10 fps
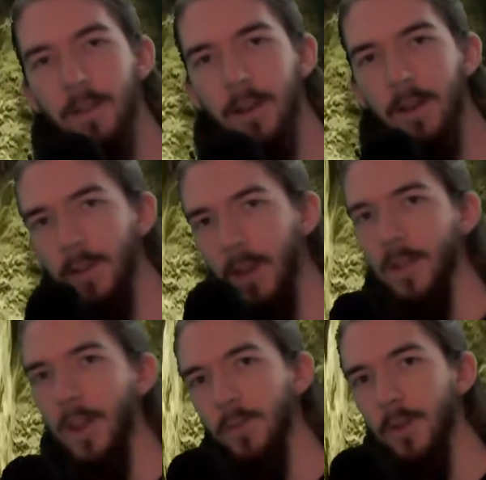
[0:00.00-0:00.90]
they
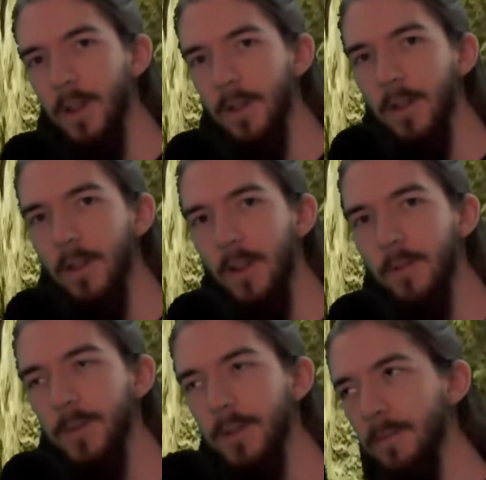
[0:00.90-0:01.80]
stand really still in the
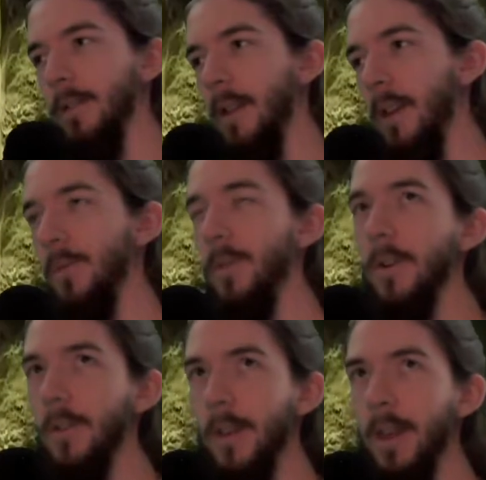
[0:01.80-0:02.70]
open. As far
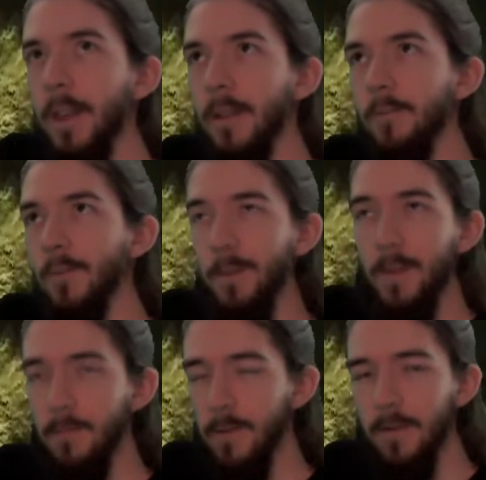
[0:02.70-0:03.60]
as I can
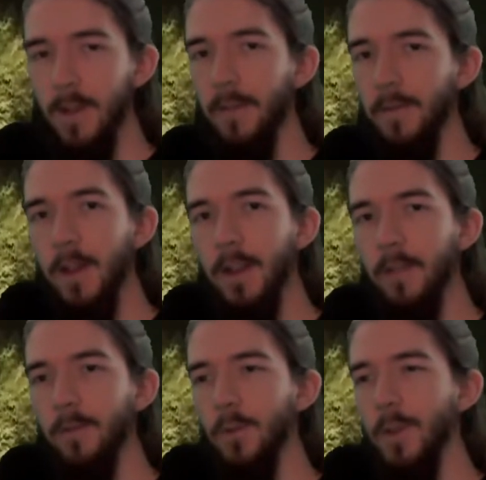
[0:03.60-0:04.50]
remember, I've not
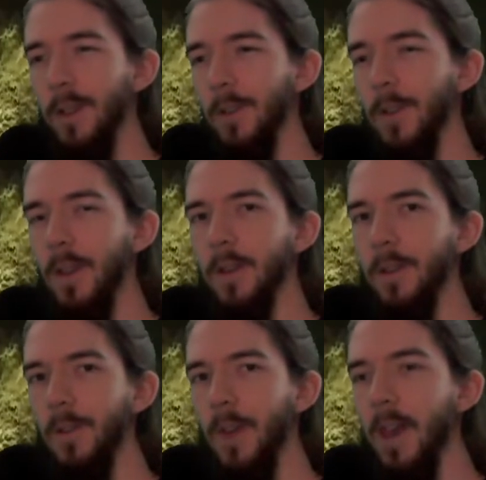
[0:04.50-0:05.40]
ever really seen a
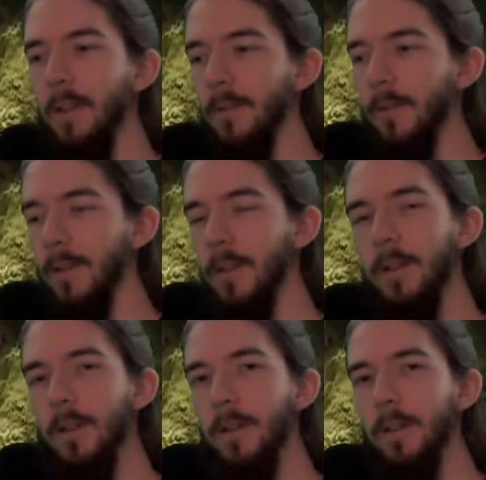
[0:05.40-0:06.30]
scav
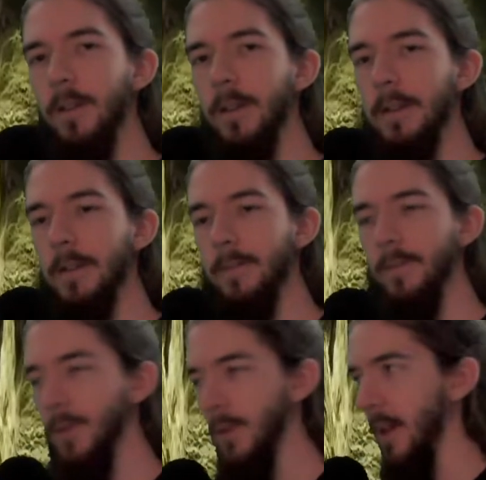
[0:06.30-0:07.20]

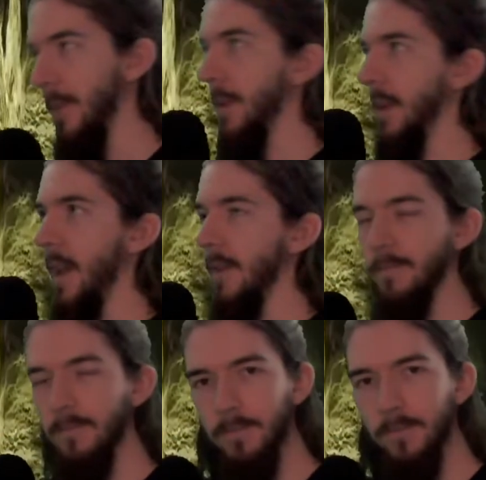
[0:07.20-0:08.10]
look up and down.
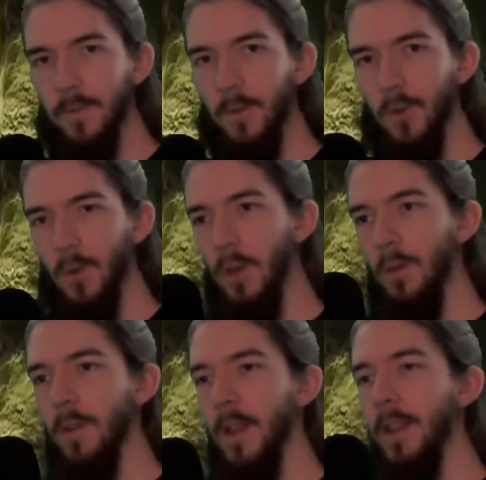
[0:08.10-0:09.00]
So
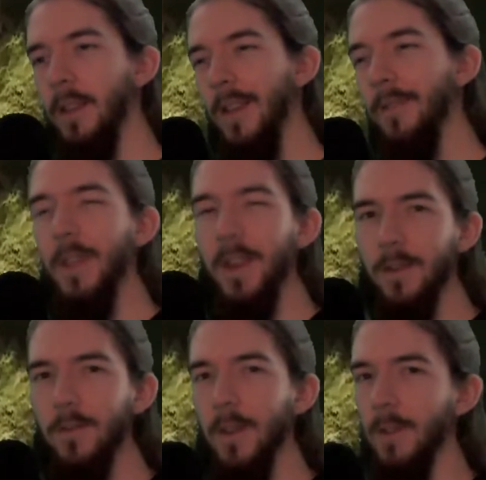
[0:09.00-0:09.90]
if they
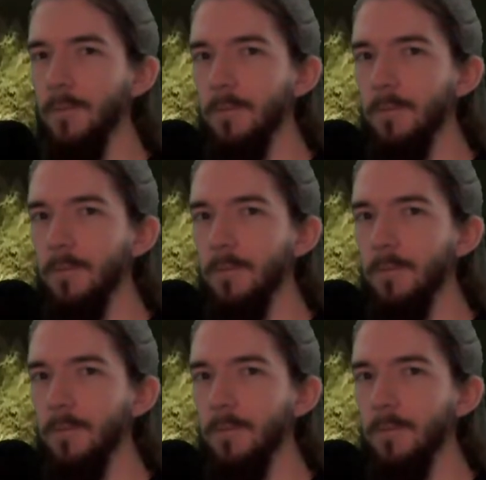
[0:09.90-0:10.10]
do, it's